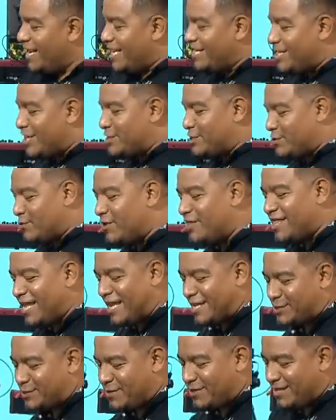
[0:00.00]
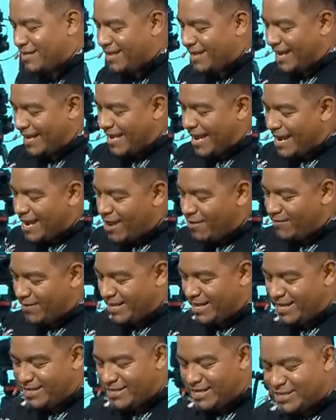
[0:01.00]
he does 3 things, and I love it.
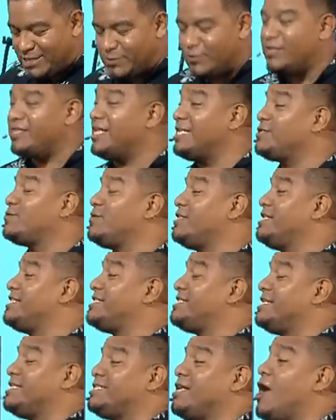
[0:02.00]
He does 3 things with this